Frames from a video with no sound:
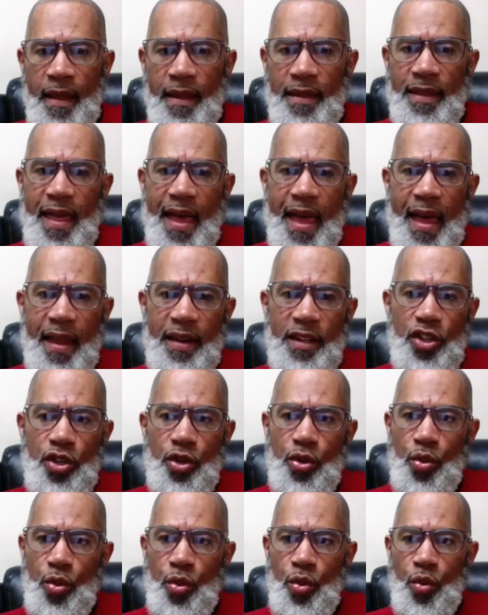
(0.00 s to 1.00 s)
that
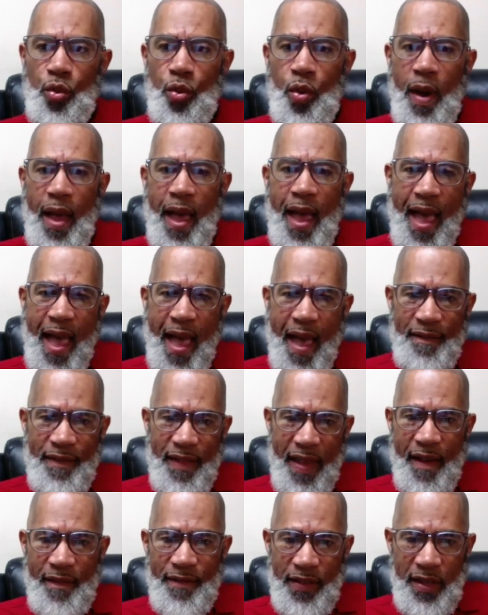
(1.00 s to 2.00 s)
you have
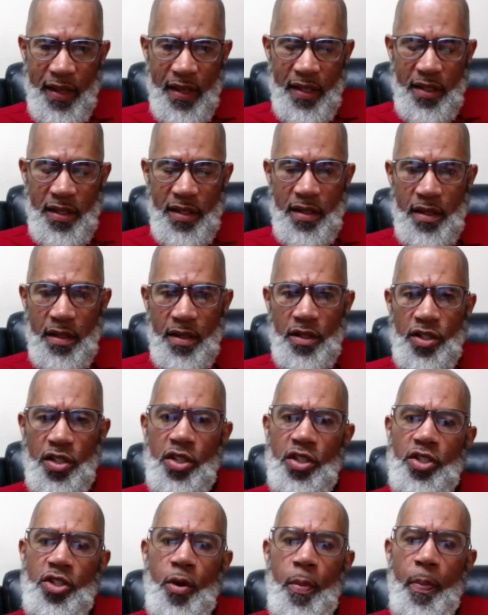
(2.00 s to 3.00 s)
evidence
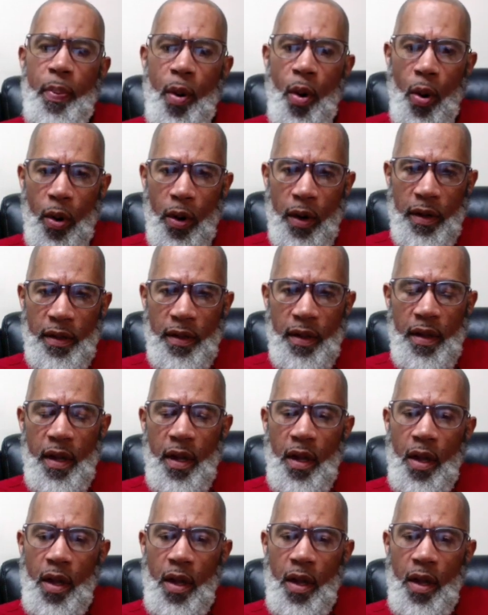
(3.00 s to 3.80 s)
to support